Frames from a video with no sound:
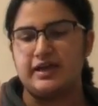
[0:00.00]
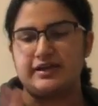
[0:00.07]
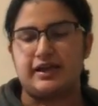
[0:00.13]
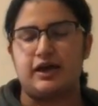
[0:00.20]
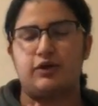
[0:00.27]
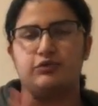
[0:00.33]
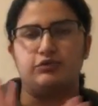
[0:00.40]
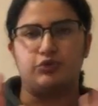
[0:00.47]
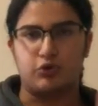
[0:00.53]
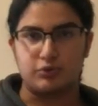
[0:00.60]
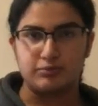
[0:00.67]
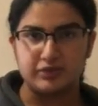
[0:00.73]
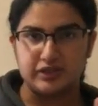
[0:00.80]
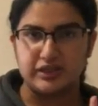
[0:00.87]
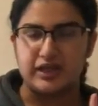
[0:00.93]
Now
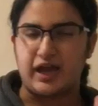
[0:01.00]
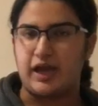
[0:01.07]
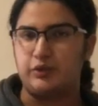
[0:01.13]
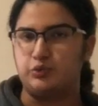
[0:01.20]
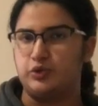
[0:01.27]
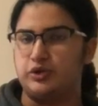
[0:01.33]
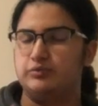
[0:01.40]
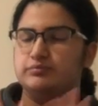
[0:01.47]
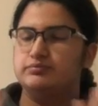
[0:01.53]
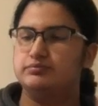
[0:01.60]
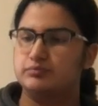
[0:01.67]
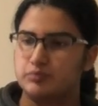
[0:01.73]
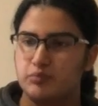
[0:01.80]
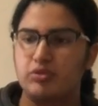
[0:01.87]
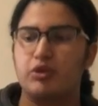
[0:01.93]
normally I would
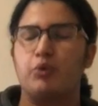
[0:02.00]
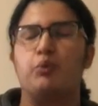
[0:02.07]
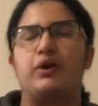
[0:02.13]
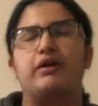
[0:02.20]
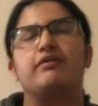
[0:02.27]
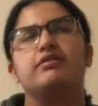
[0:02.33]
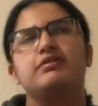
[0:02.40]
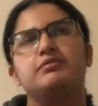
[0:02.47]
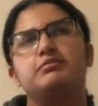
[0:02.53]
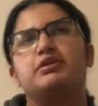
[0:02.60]
wear them,